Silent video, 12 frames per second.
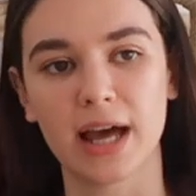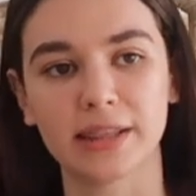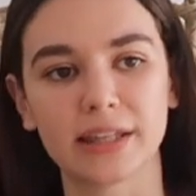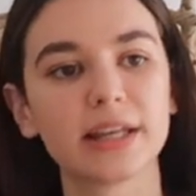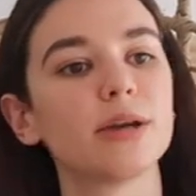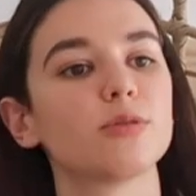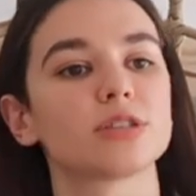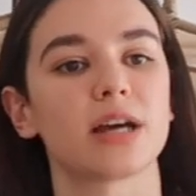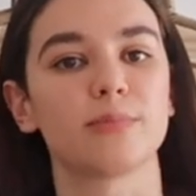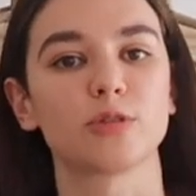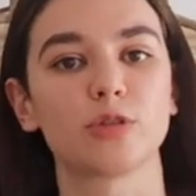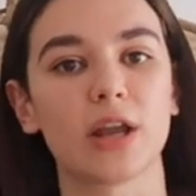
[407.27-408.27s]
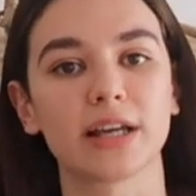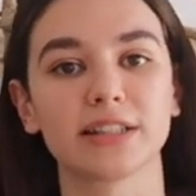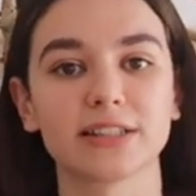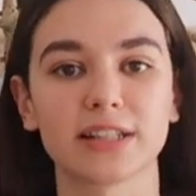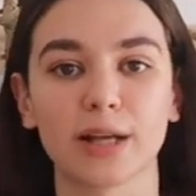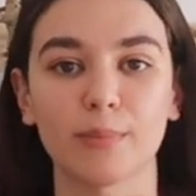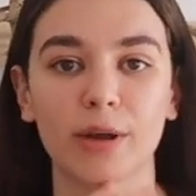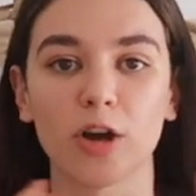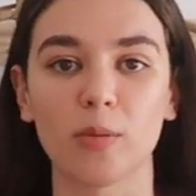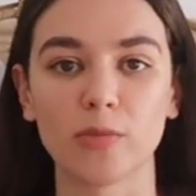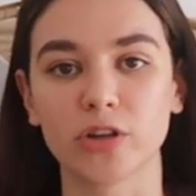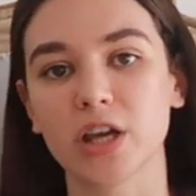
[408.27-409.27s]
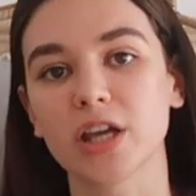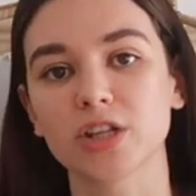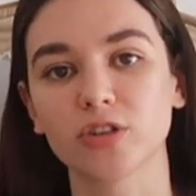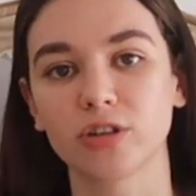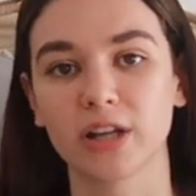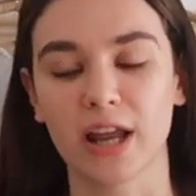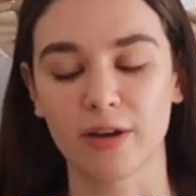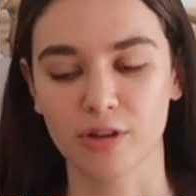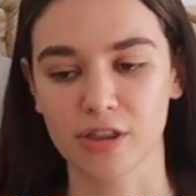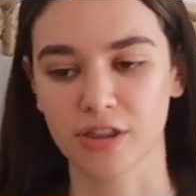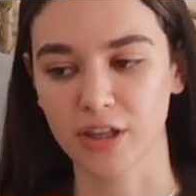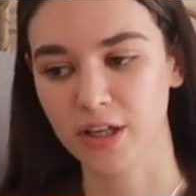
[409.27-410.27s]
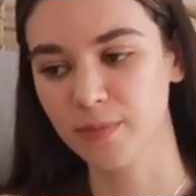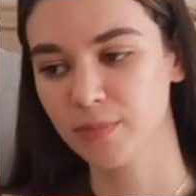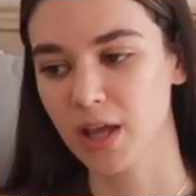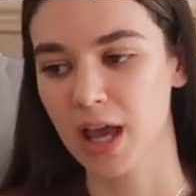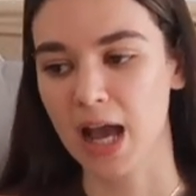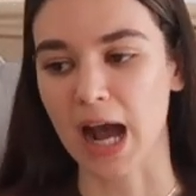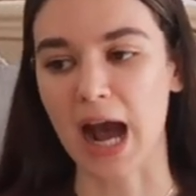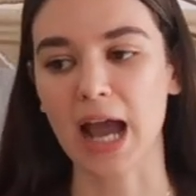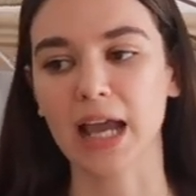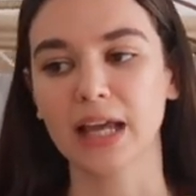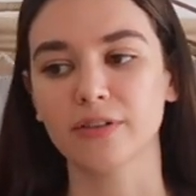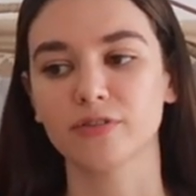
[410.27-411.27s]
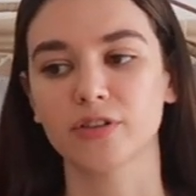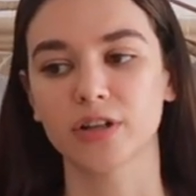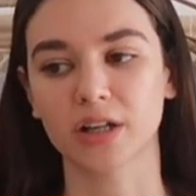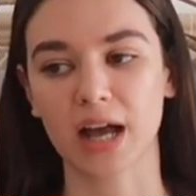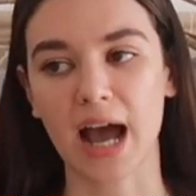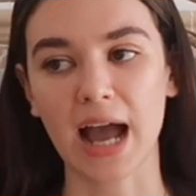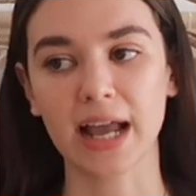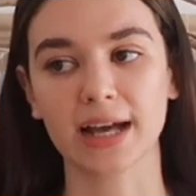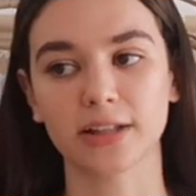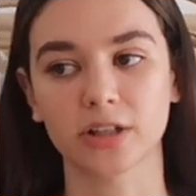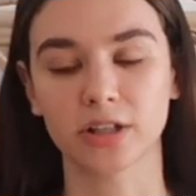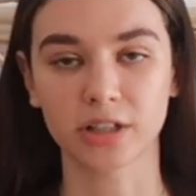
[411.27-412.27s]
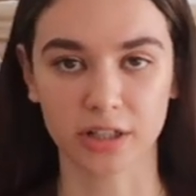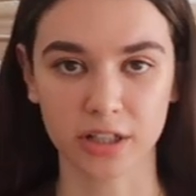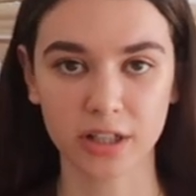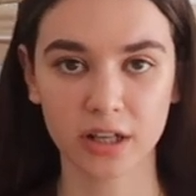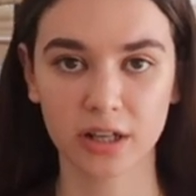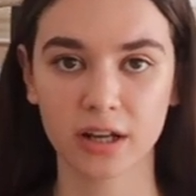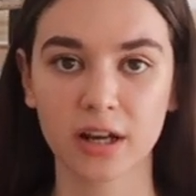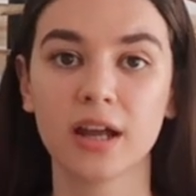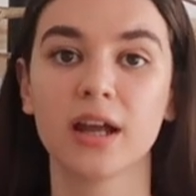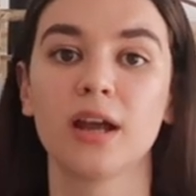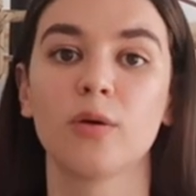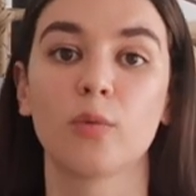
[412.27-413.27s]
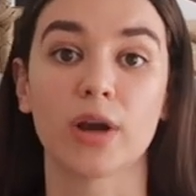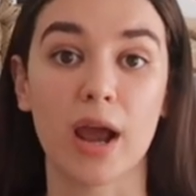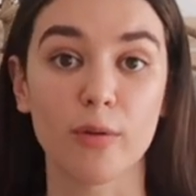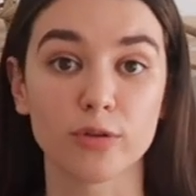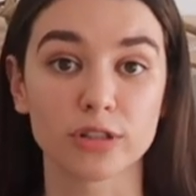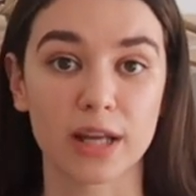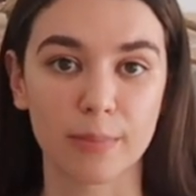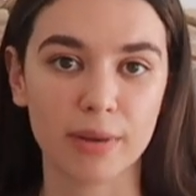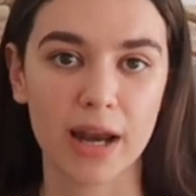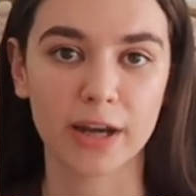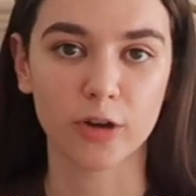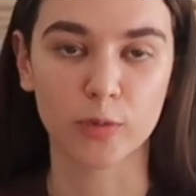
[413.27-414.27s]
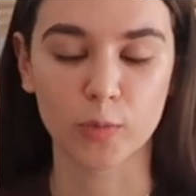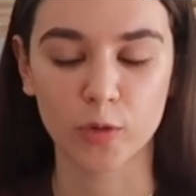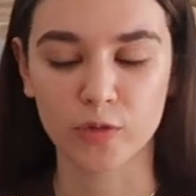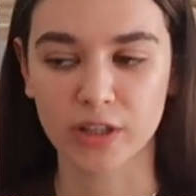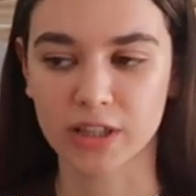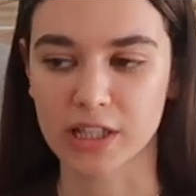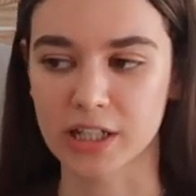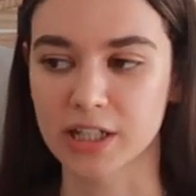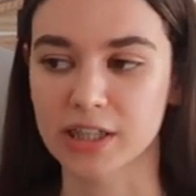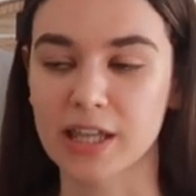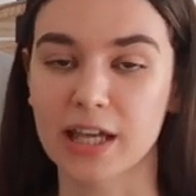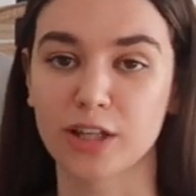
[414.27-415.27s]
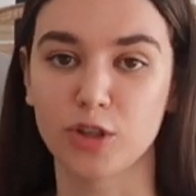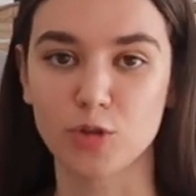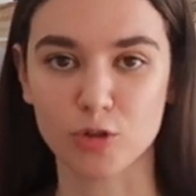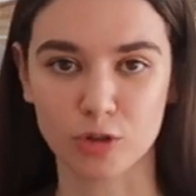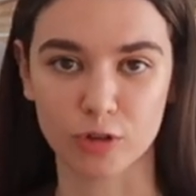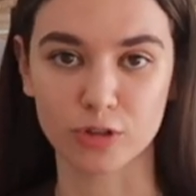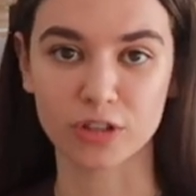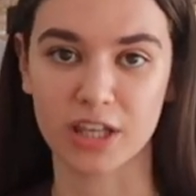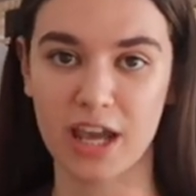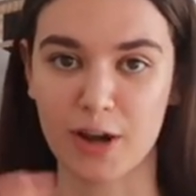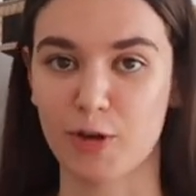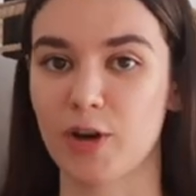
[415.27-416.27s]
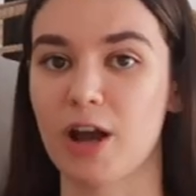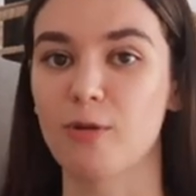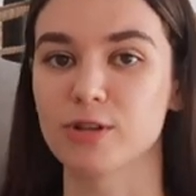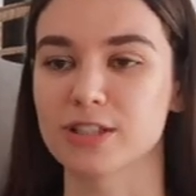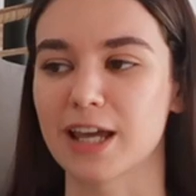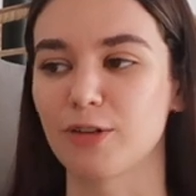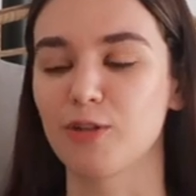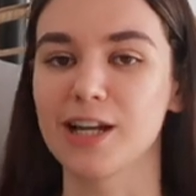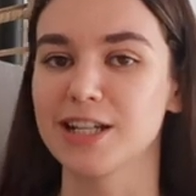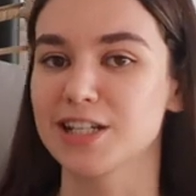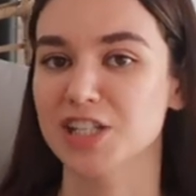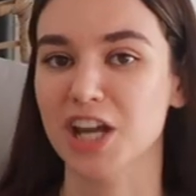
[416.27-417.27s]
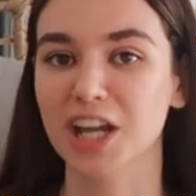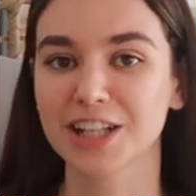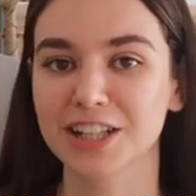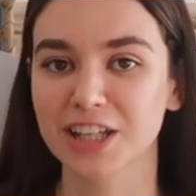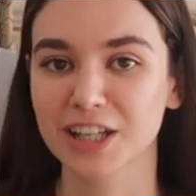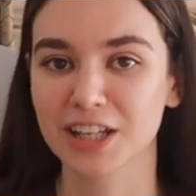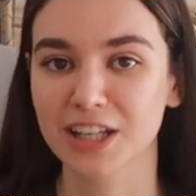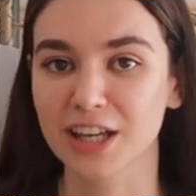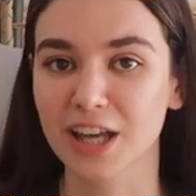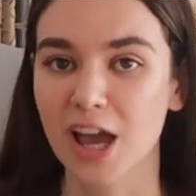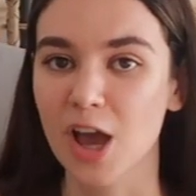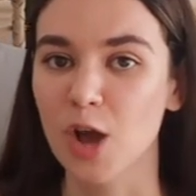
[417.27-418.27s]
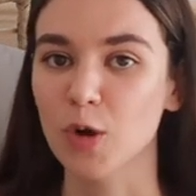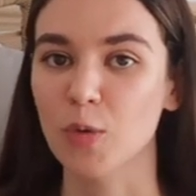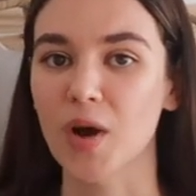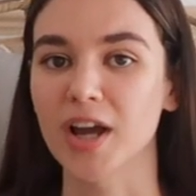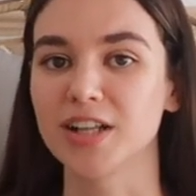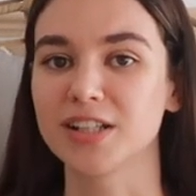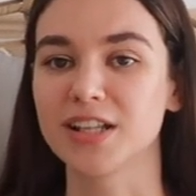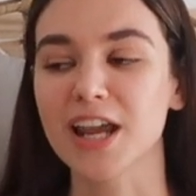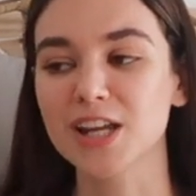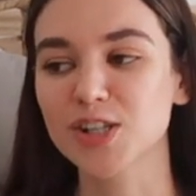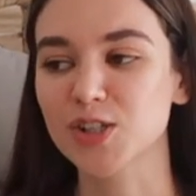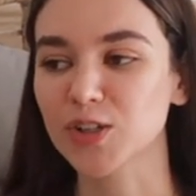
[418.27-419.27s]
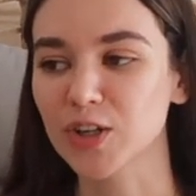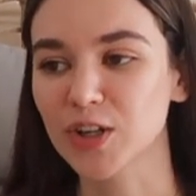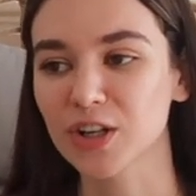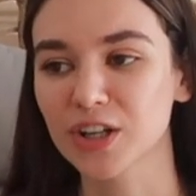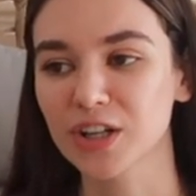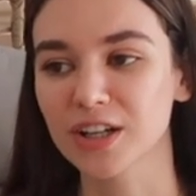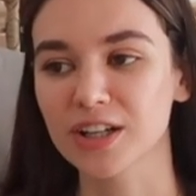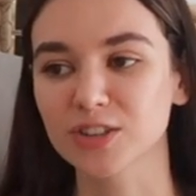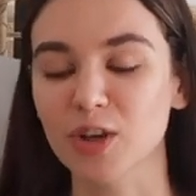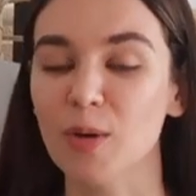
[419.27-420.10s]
And then it was time to like decide my accommodation, everything. I had heard when I was like planning on moving there that New Cross, the area, was like really shady, quite dangerous.